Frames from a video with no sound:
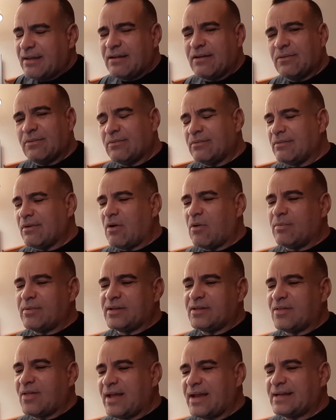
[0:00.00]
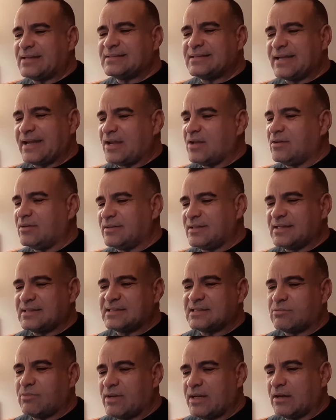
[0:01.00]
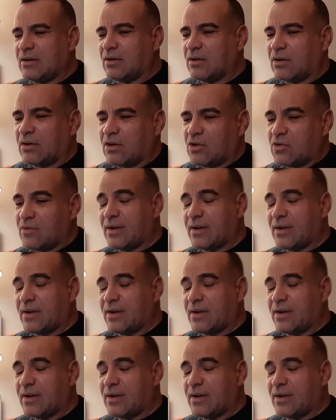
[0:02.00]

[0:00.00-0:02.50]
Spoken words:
who nobody likes killed this sweet girl